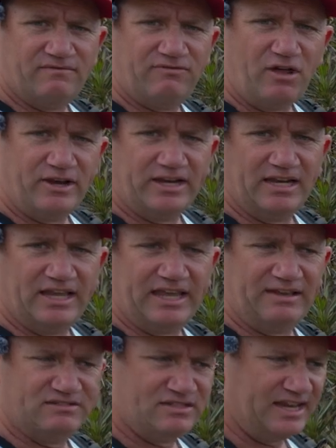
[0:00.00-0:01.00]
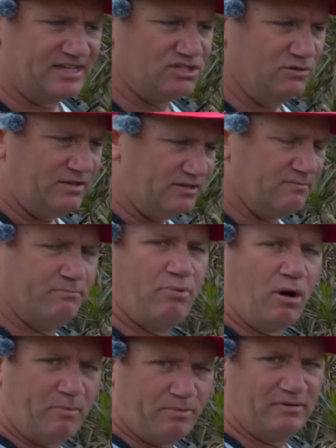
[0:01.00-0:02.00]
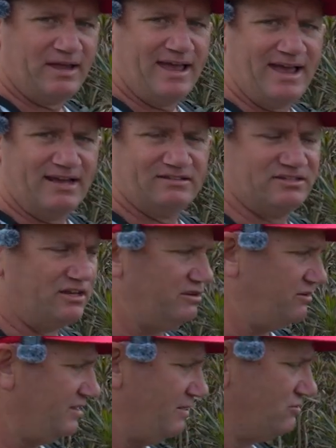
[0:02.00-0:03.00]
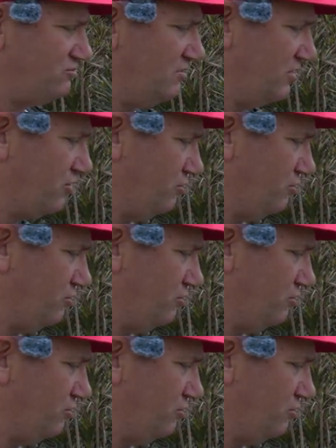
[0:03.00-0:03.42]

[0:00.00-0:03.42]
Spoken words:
floating leaves next to it pop out. So that was really